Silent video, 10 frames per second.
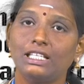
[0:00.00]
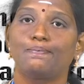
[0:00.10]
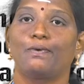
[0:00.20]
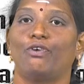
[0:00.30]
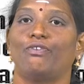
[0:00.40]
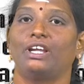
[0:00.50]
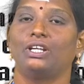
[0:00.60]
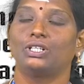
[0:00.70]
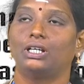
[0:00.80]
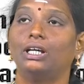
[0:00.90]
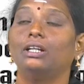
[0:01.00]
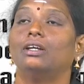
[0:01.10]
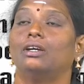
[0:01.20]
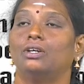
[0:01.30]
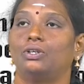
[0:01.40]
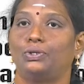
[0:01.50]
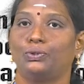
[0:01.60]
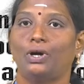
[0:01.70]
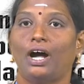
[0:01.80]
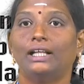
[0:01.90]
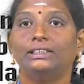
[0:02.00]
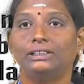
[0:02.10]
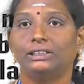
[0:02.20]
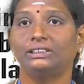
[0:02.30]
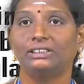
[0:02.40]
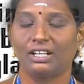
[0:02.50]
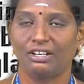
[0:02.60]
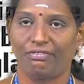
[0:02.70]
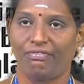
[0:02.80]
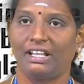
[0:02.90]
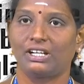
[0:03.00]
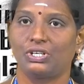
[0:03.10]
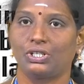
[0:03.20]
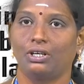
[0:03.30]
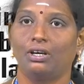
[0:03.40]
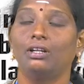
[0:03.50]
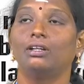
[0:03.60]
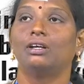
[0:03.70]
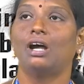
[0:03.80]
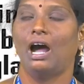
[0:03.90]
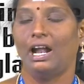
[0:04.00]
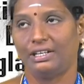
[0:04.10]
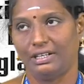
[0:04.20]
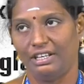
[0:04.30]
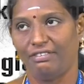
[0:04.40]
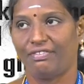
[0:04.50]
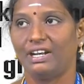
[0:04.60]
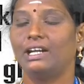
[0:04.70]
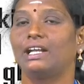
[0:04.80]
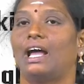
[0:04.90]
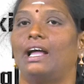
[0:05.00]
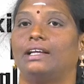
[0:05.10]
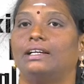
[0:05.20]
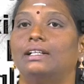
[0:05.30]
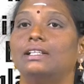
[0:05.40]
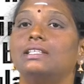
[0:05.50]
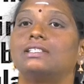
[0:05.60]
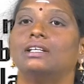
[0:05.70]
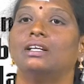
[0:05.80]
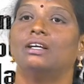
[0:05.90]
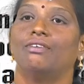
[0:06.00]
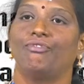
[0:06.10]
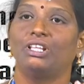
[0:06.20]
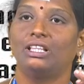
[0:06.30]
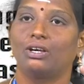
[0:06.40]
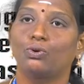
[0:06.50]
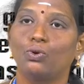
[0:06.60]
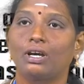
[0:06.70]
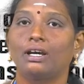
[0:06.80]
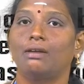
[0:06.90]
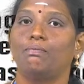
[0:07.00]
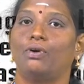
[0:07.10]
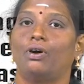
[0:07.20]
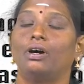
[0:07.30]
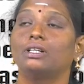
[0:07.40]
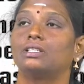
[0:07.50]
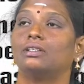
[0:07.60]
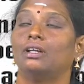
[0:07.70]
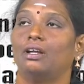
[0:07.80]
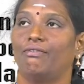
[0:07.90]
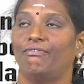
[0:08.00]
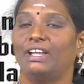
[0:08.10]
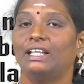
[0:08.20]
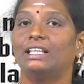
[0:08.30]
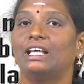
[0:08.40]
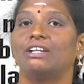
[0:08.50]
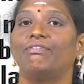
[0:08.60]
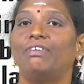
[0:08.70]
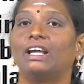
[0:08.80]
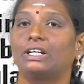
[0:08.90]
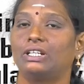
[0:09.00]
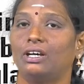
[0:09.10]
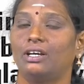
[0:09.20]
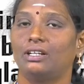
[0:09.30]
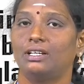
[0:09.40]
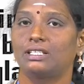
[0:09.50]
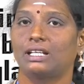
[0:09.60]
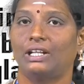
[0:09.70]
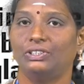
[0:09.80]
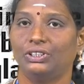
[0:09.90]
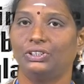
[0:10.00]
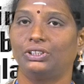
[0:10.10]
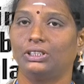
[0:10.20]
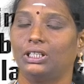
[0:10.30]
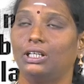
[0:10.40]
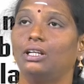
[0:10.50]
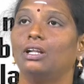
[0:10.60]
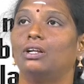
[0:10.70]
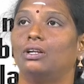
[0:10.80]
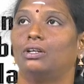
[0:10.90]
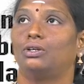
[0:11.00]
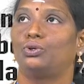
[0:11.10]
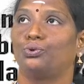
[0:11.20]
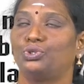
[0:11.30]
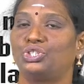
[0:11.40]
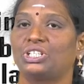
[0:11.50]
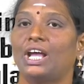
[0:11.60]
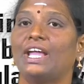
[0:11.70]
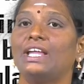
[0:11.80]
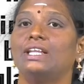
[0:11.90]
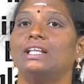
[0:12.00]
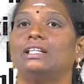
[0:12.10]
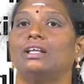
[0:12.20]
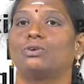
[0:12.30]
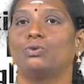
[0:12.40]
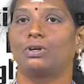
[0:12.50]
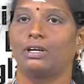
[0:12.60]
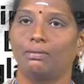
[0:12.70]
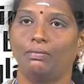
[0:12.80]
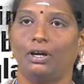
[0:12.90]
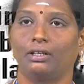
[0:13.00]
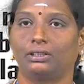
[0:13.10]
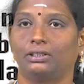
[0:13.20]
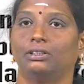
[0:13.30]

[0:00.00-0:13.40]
is provided to adjust the reflector at different angles with the cooker box. When the reflector is adjusted to shine in the cooker box,